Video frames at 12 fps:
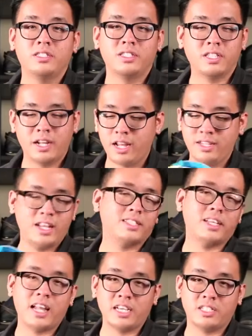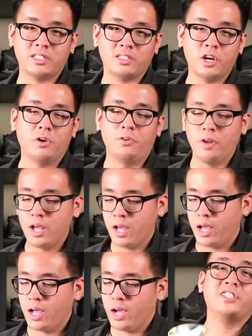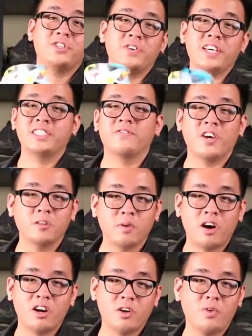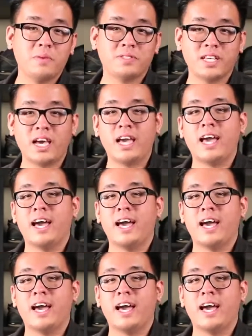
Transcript: just an, an, it's a nice tone. This shoe is available on our website